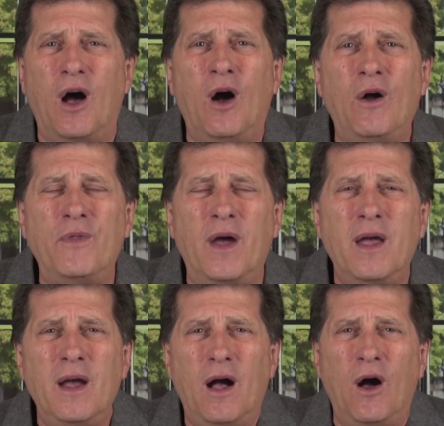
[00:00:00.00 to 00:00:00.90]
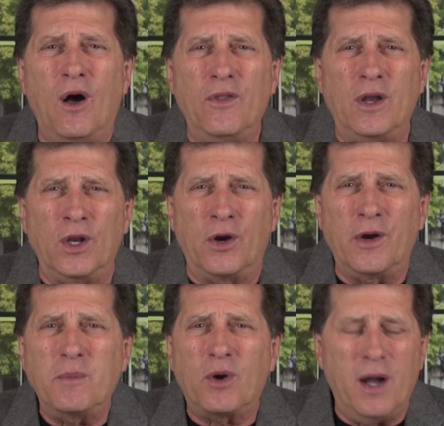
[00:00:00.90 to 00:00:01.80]
all the
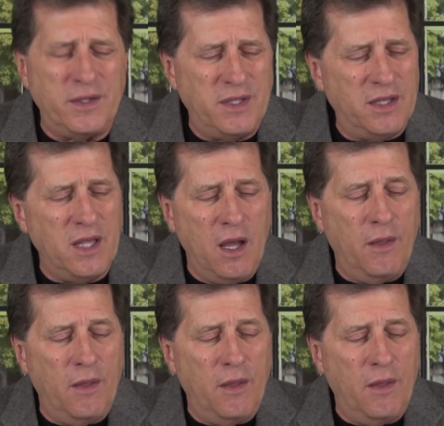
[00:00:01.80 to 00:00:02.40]
learning process,